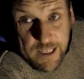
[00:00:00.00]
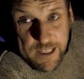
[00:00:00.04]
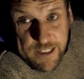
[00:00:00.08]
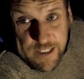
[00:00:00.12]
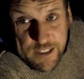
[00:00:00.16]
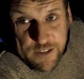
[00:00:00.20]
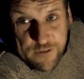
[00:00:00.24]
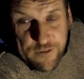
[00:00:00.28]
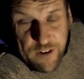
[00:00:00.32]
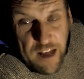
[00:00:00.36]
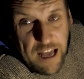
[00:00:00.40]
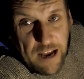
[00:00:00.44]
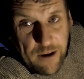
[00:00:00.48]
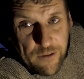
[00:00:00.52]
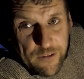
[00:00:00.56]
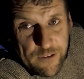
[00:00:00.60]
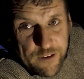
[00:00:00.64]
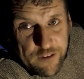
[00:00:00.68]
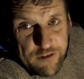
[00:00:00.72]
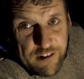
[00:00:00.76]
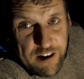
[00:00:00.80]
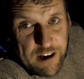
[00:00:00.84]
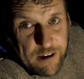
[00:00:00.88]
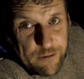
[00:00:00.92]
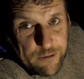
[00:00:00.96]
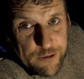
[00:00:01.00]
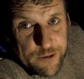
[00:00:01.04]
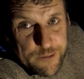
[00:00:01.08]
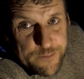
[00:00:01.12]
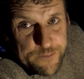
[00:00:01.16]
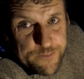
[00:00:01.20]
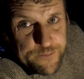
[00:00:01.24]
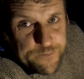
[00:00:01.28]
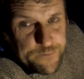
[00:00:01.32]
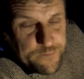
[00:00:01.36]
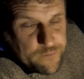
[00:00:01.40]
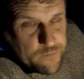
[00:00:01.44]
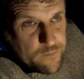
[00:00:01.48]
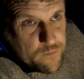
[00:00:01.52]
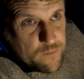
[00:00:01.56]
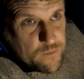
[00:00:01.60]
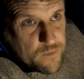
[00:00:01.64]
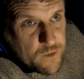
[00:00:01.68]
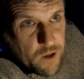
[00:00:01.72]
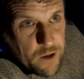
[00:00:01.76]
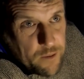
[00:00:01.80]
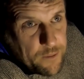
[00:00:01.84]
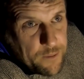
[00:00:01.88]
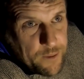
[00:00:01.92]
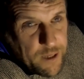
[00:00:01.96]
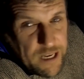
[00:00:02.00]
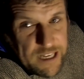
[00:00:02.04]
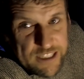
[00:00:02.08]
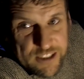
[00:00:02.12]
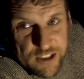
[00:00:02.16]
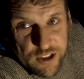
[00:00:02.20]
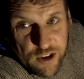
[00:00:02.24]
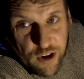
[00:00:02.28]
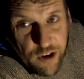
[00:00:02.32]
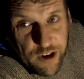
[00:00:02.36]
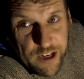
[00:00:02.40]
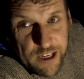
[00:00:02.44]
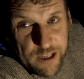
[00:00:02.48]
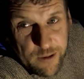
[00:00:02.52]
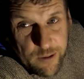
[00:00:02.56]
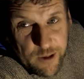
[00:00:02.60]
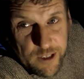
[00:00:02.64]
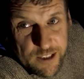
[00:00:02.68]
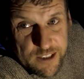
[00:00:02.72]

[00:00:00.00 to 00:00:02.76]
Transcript: It's flat on the ground, but it hasn't gone anywhere,